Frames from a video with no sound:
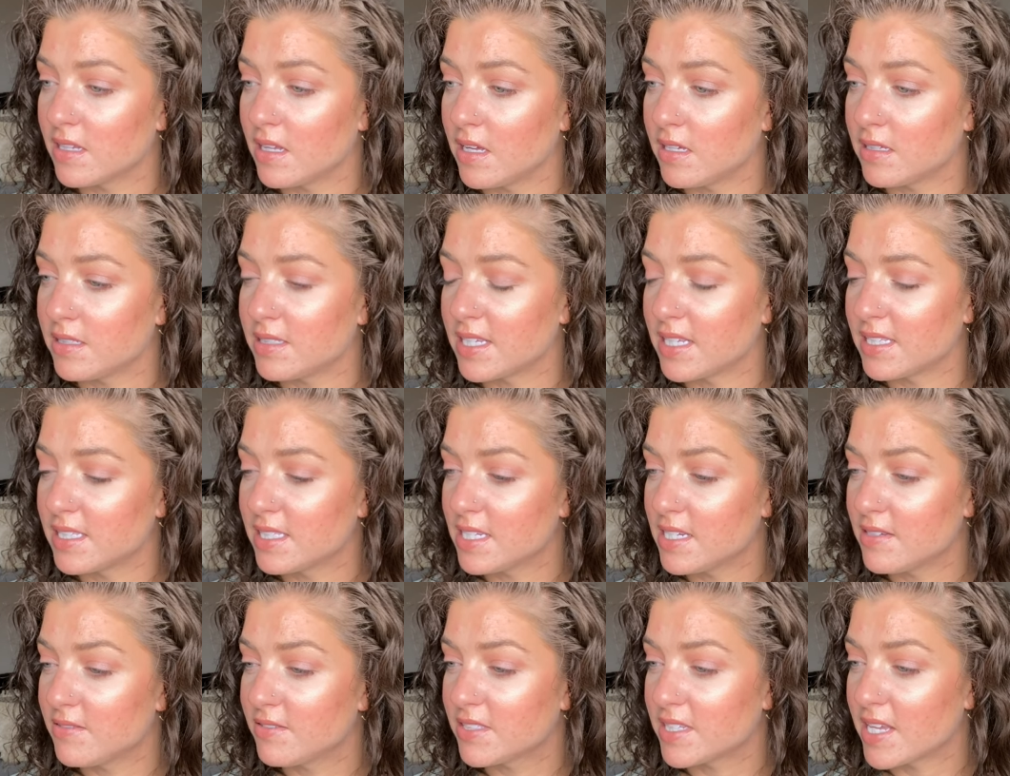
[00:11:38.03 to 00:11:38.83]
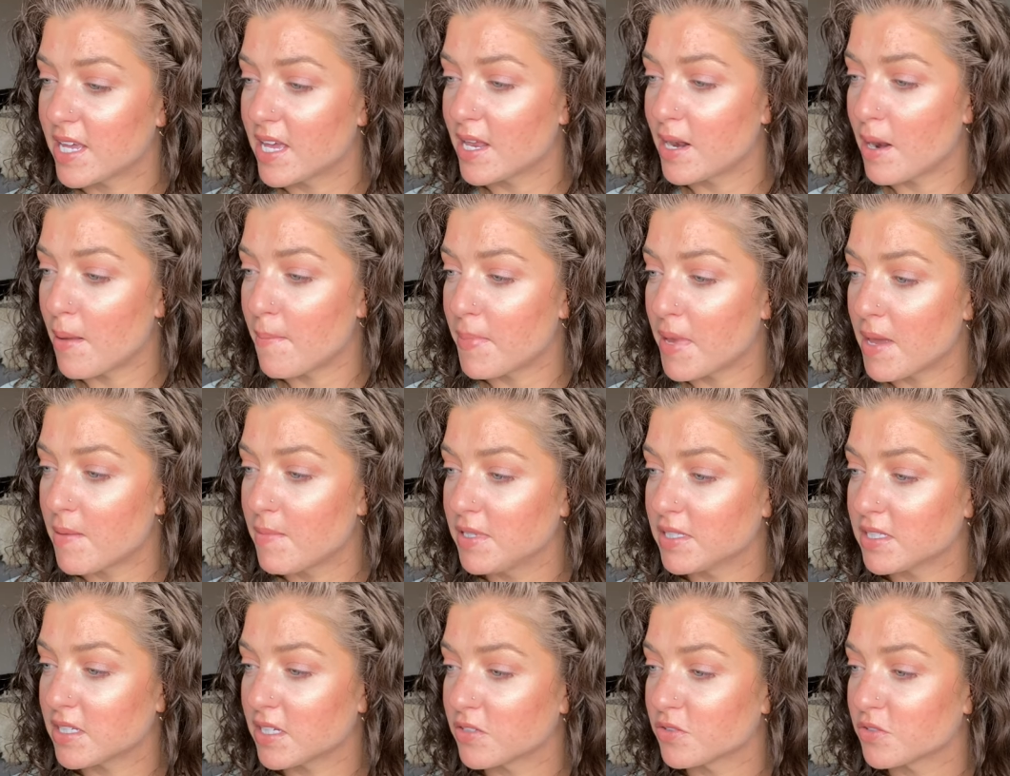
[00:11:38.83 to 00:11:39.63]
Sensitive skin.
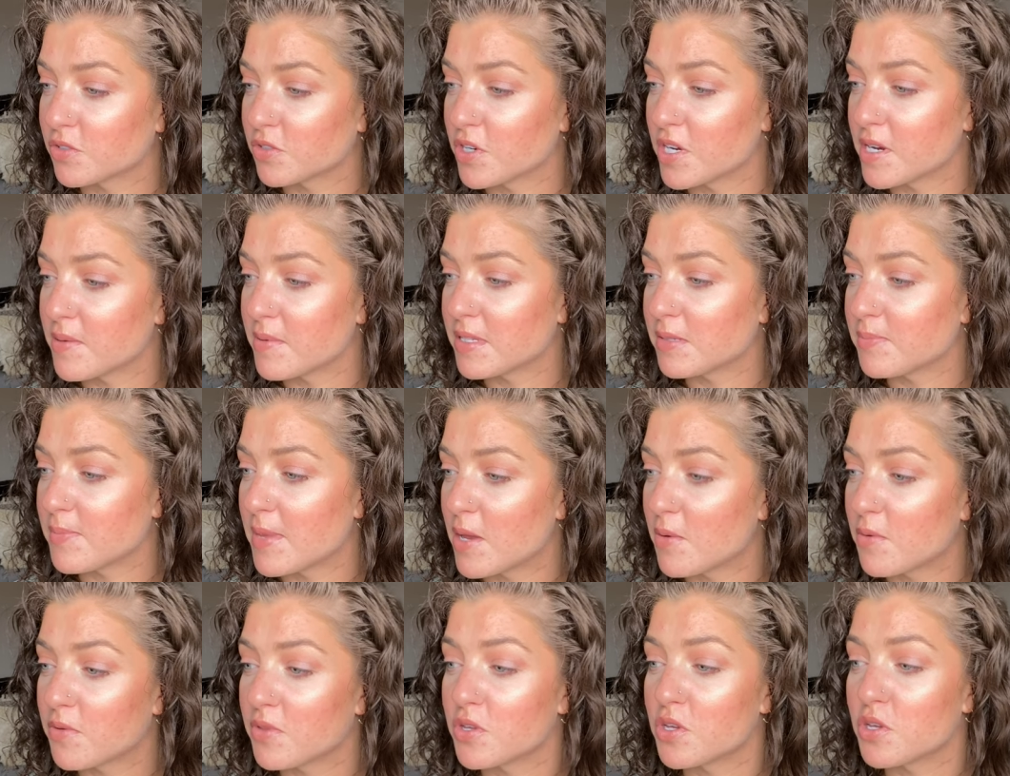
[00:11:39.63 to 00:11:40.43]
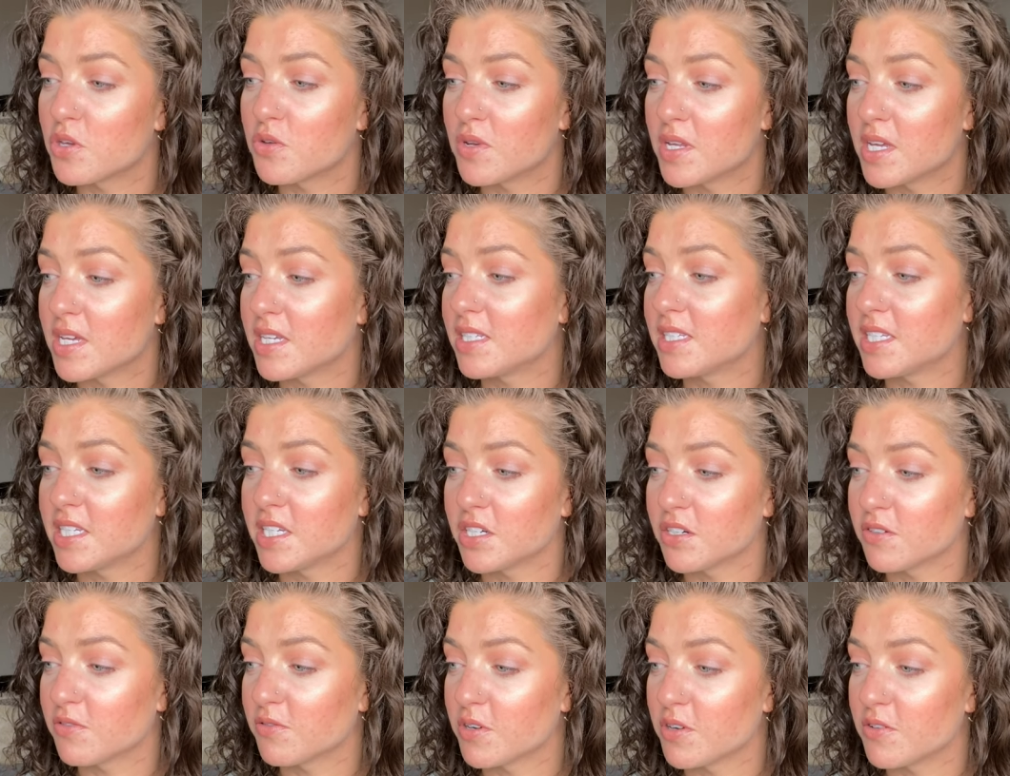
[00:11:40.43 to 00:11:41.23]
Baby sunscreen is made with a unique
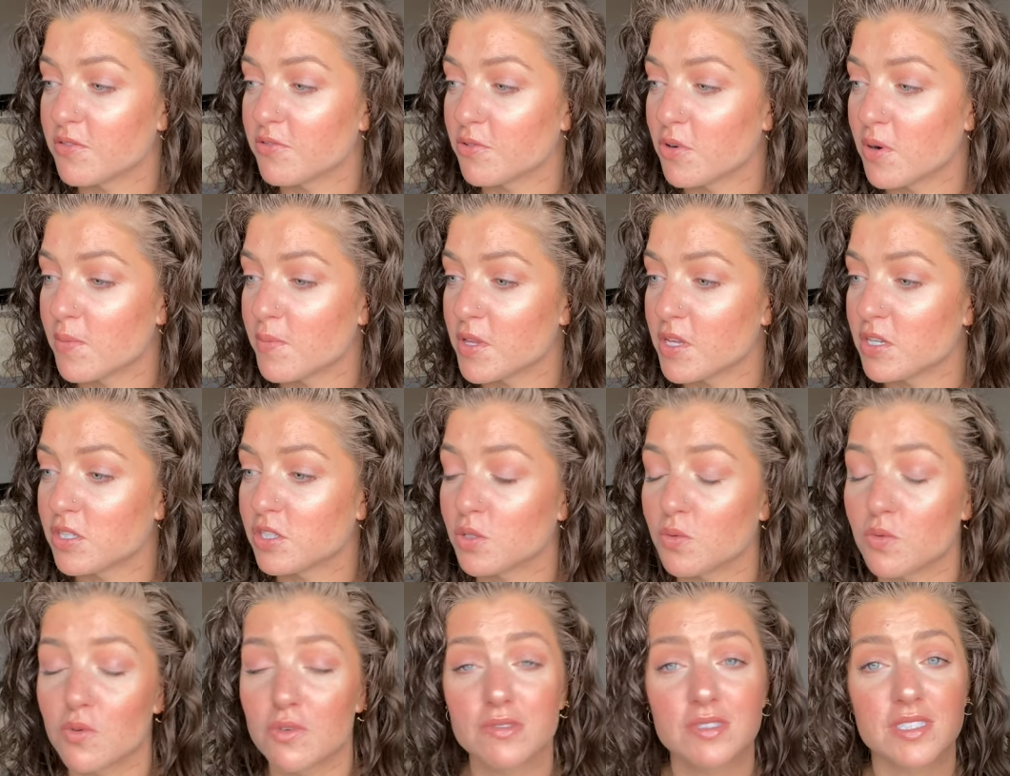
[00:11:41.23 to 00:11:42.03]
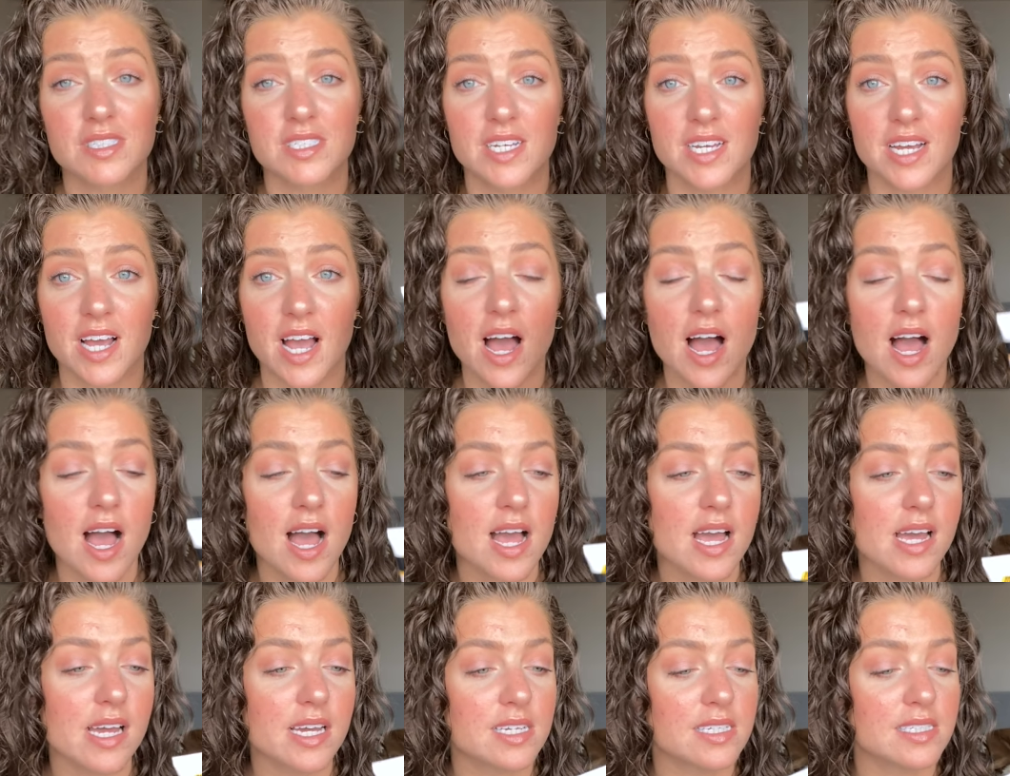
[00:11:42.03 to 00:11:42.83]
tear-free formula, so it won't sting
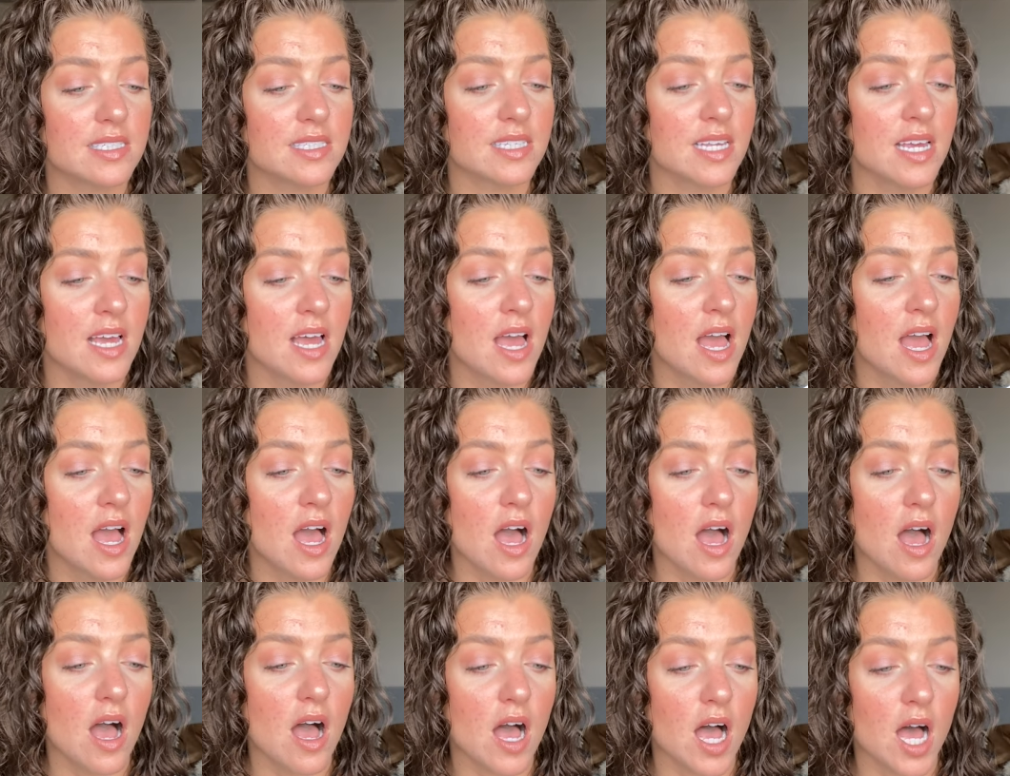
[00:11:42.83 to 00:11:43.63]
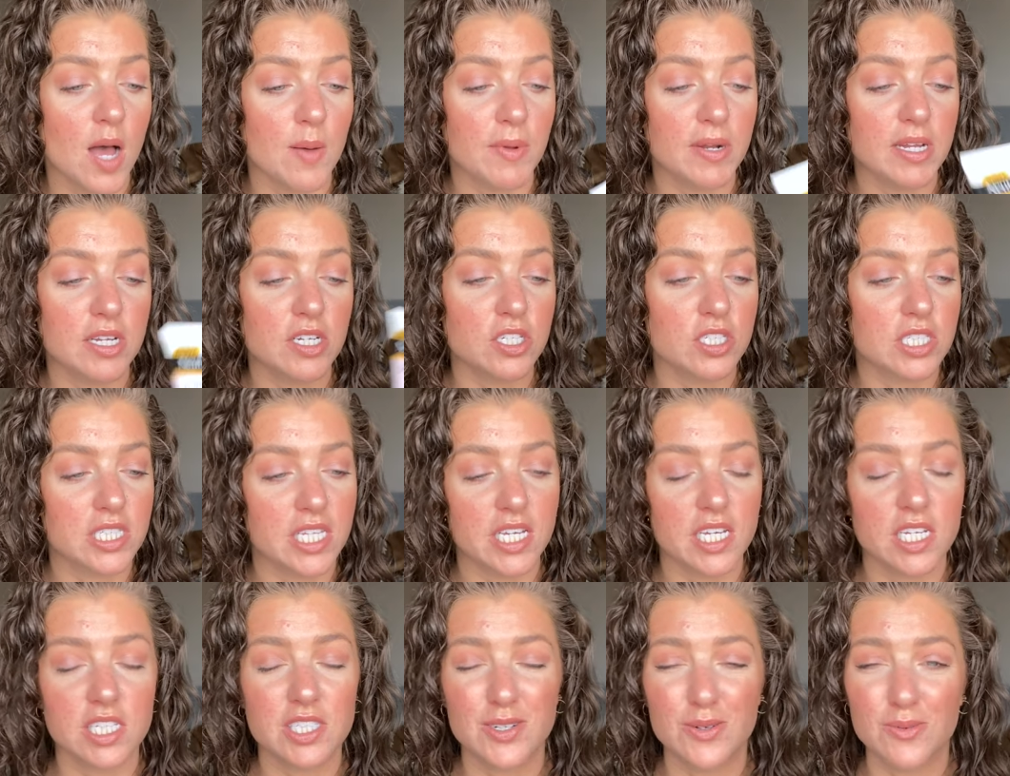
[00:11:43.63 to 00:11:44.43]
eyes. Um, and I just
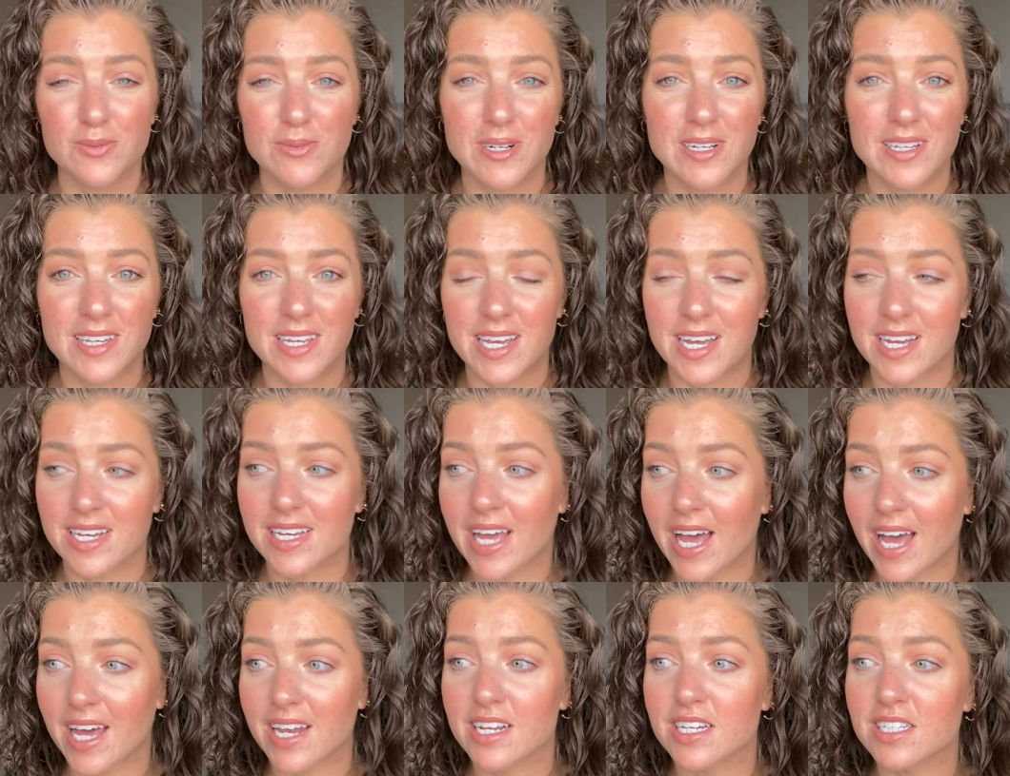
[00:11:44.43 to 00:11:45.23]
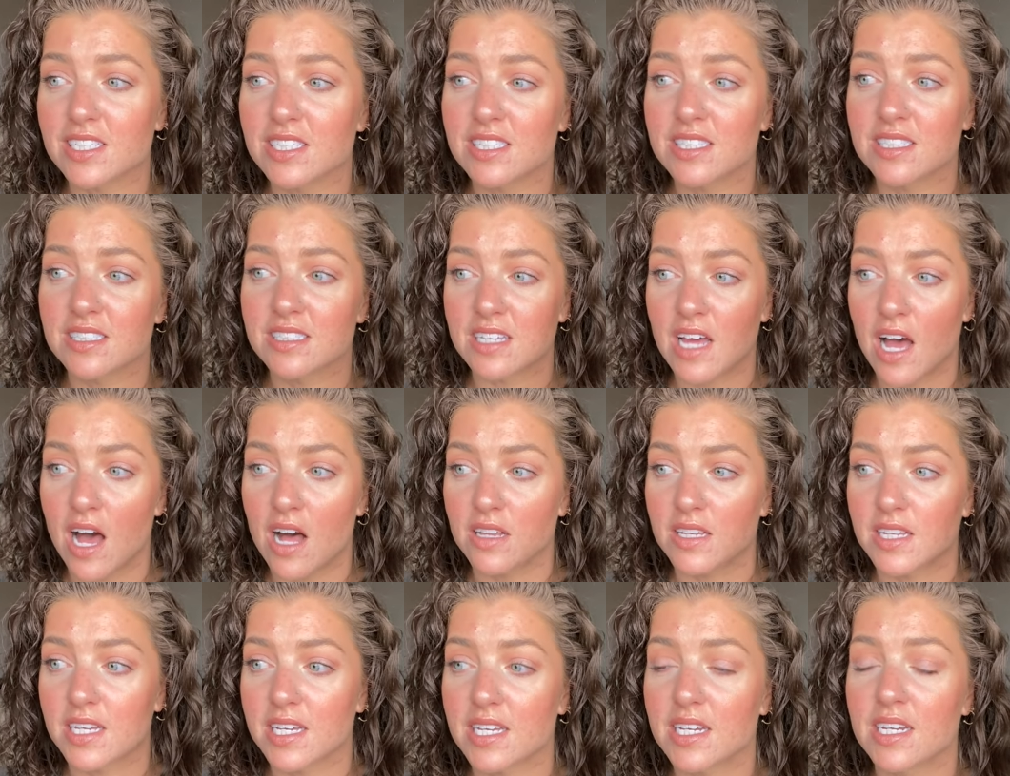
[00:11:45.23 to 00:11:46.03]
think it's really, again, a
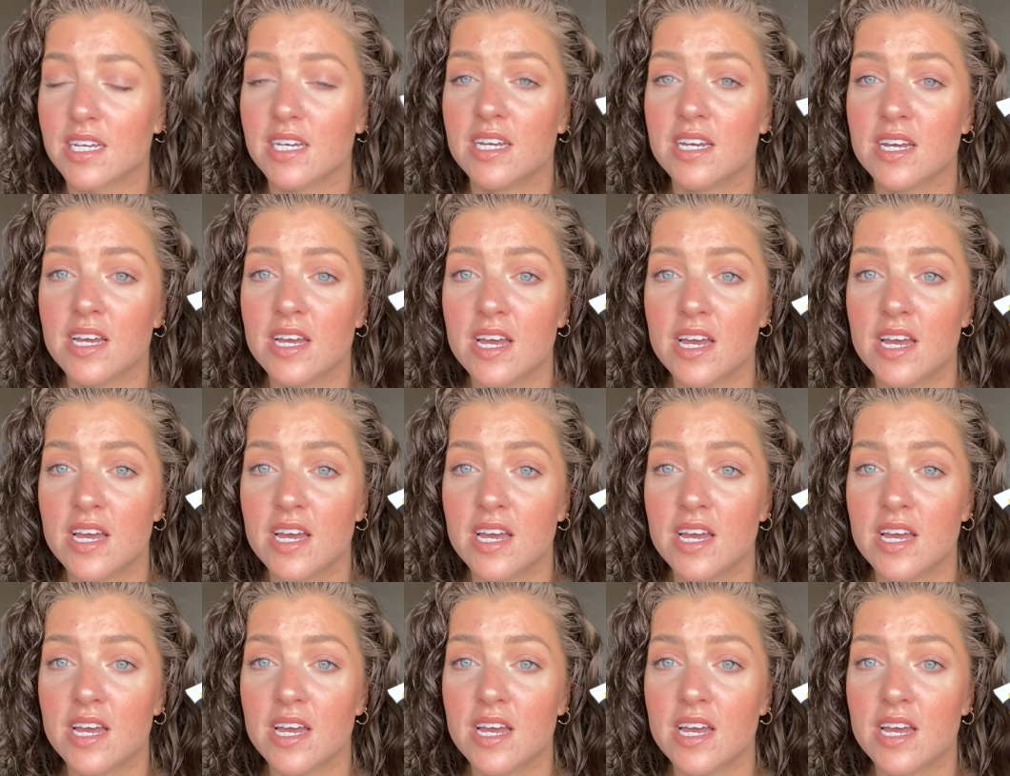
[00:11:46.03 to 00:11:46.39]
solid,